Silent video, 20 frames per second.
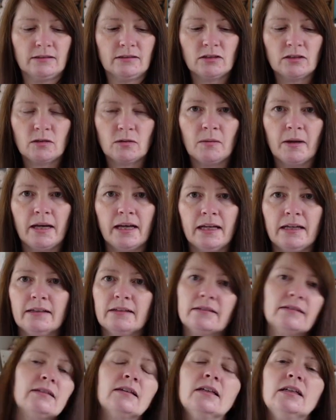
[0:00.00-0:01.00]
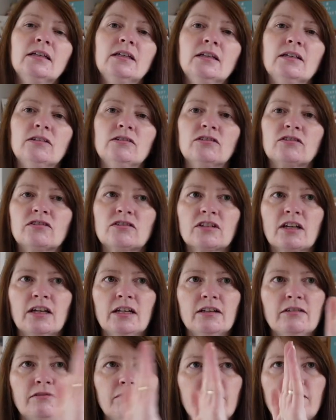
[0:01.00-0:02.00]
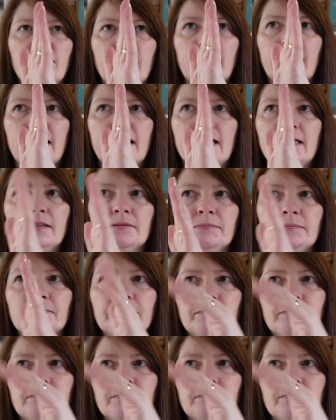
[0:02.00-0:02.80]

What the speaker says: squares, just to kind of fill in.